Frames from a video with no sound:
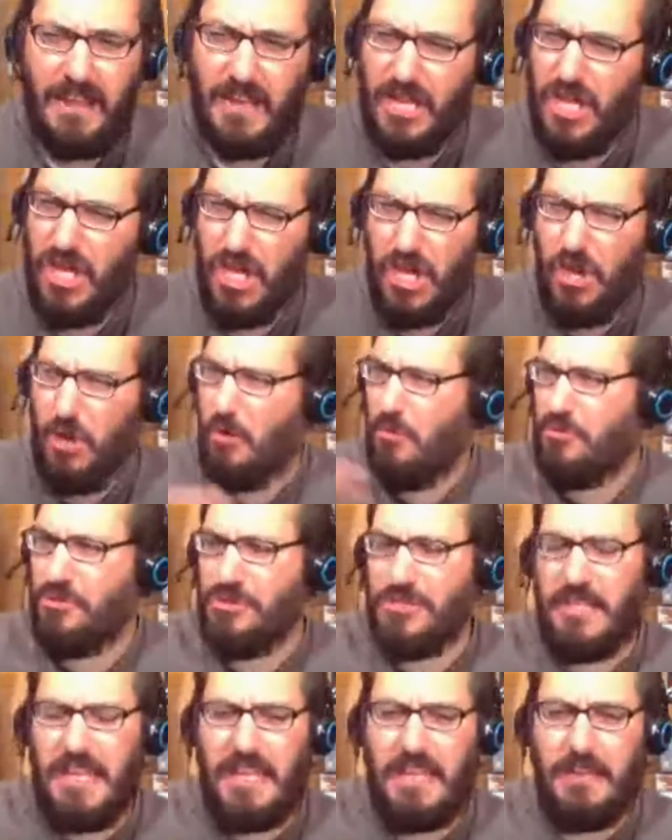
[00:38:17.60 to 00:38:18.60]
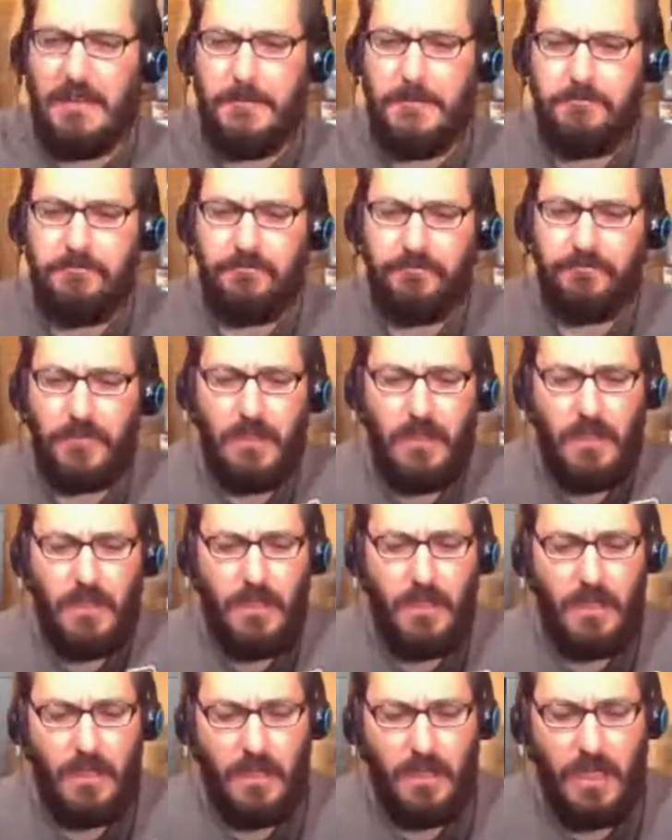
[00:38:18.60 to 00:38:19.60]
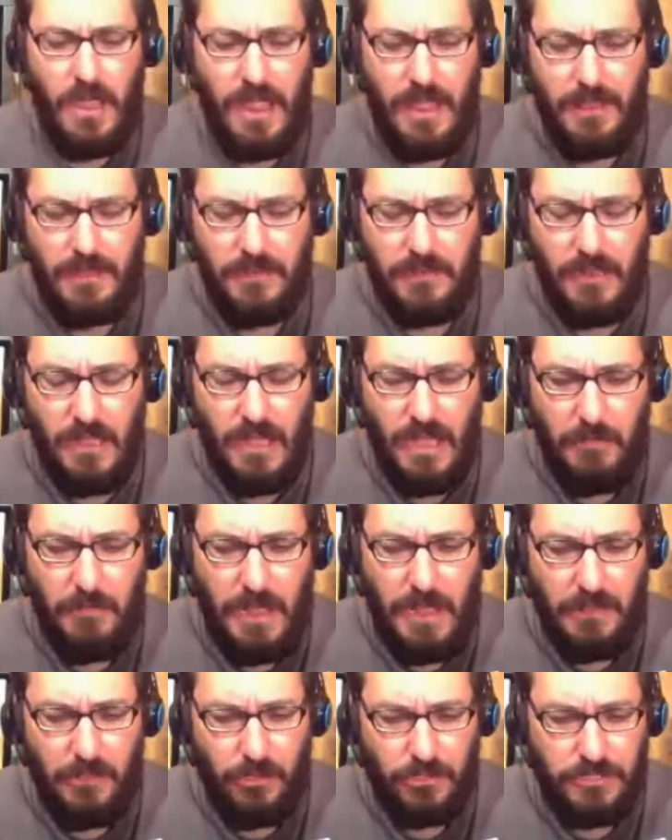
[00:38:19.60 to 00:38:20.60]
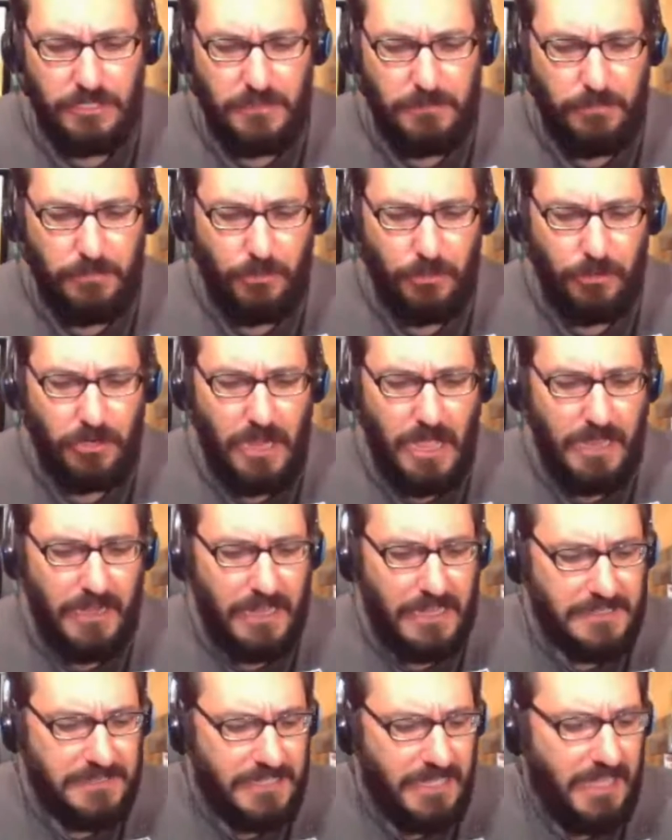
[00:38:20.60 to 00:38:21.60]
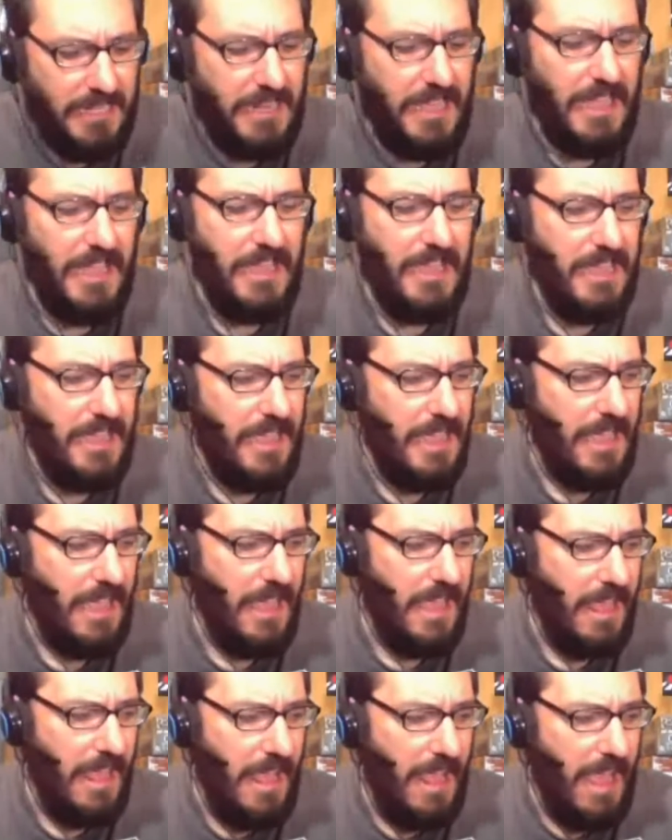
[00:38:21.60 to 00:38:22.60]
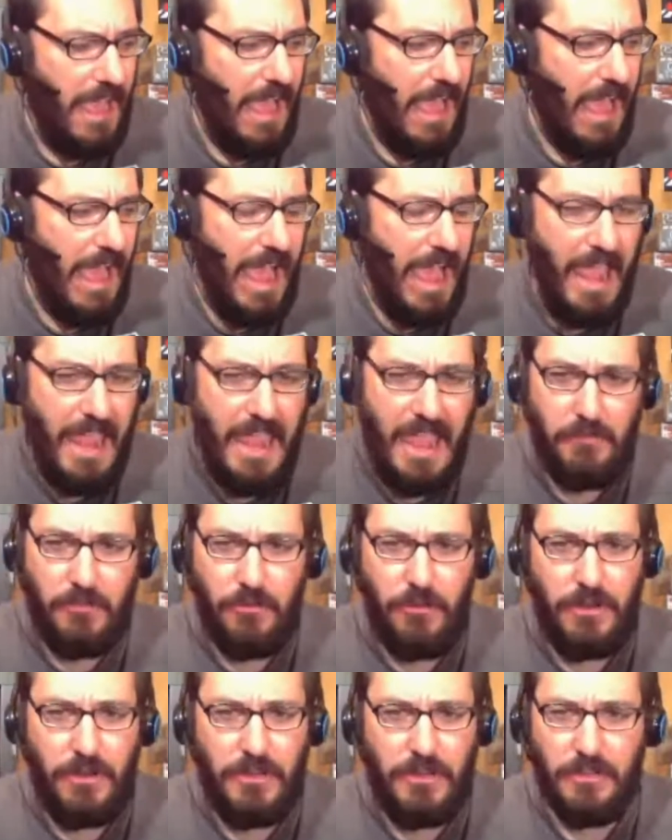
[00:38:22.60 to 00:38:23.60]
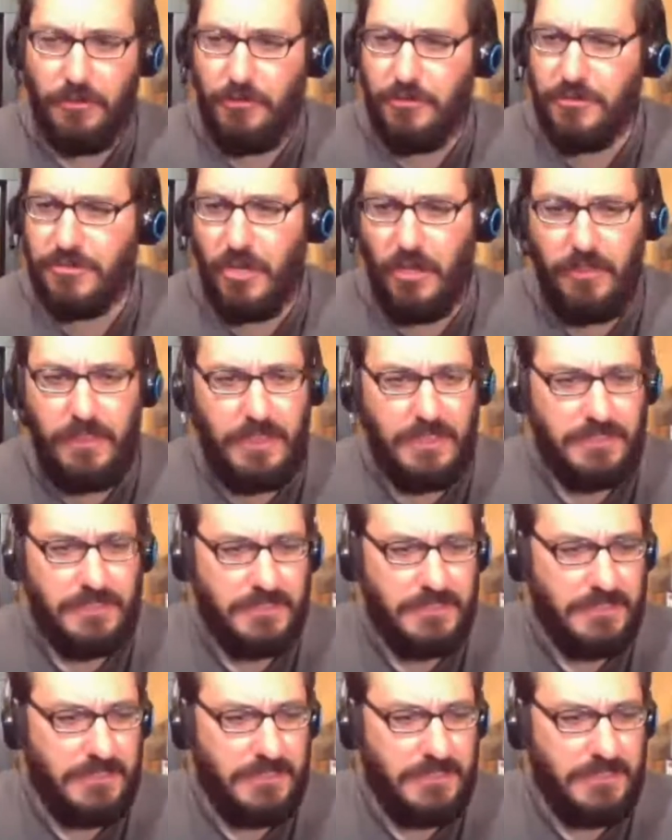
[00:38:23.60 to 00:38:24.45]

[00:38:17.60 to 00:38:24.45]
a huge lead. And I looked at the board, and I said, I am going to lose all this.